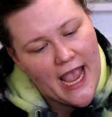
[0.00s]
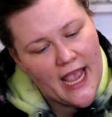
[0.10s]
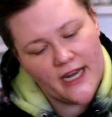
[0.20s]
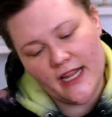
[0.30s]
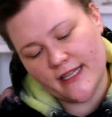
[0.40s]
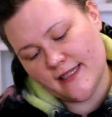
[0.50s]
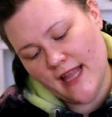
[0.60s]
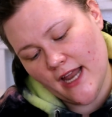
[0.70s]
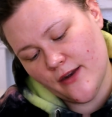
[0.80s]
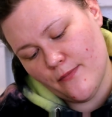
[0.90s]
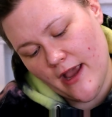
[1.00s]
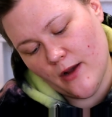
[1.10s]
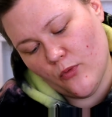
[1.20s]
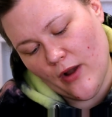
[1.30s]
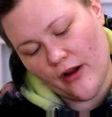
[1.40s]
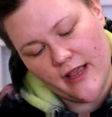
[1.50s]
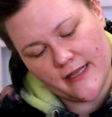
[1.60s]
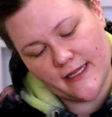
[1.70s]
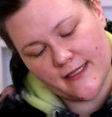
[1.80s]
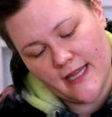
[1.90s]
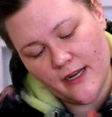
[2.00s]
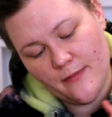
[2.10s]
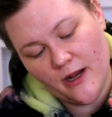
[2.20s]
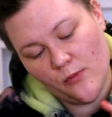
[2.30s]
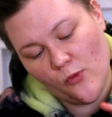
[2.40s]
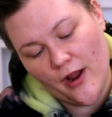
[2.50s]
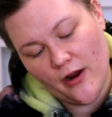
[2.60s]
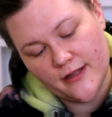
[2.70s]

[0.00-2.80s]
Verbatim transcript: and extend makeup wear. Yes, extended makeup wear,